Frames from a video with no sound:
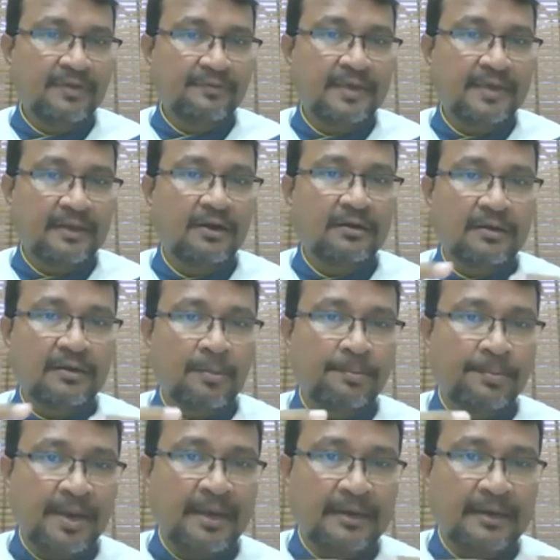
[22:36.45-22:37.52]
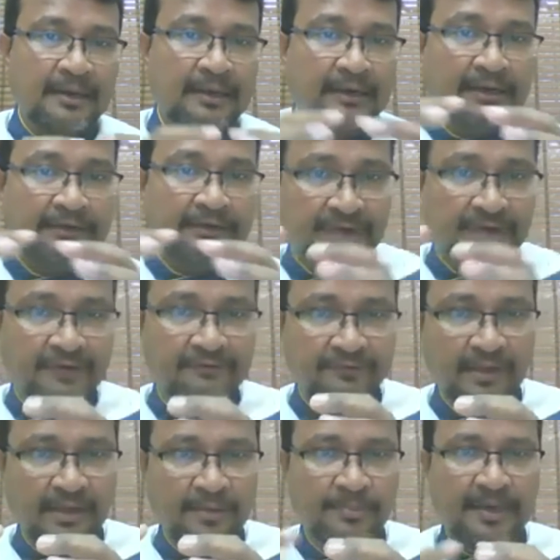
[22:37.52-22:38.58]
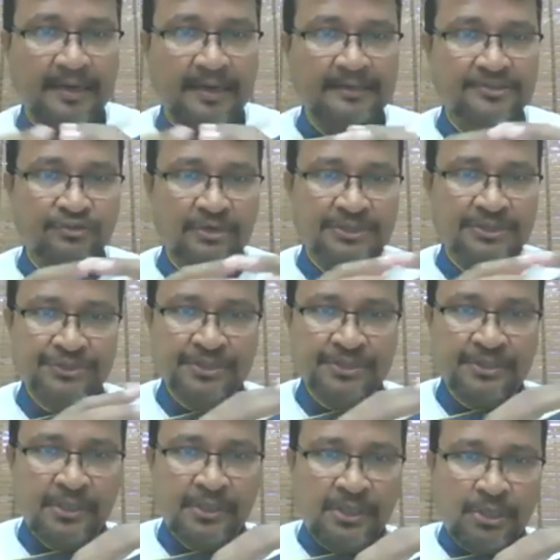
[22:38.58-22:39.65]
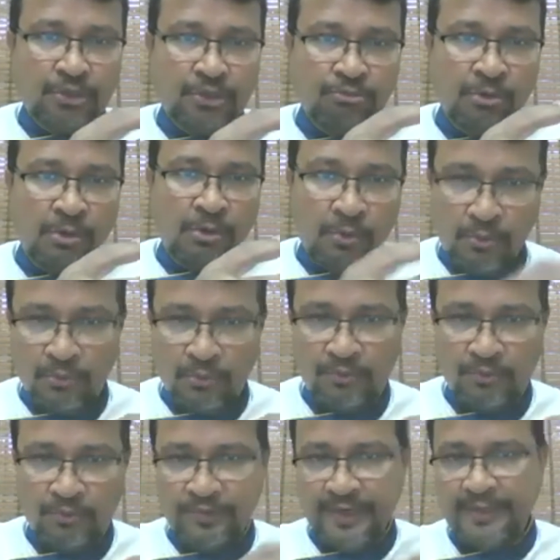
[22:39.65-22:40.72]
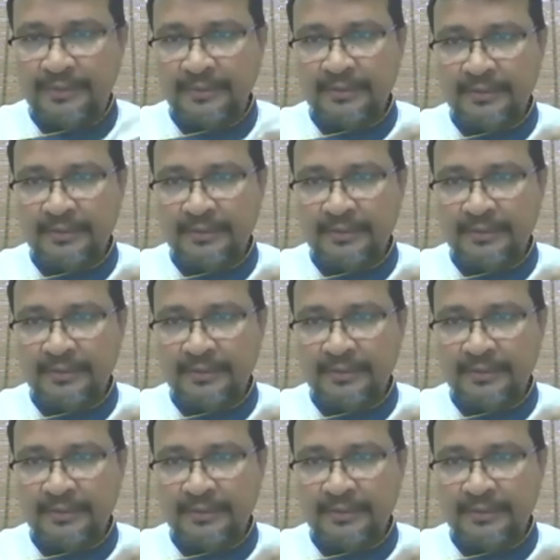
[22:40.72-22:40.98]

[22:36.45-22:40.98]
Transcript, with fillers: we cannot compare a refined flour bread structure to a whole wheat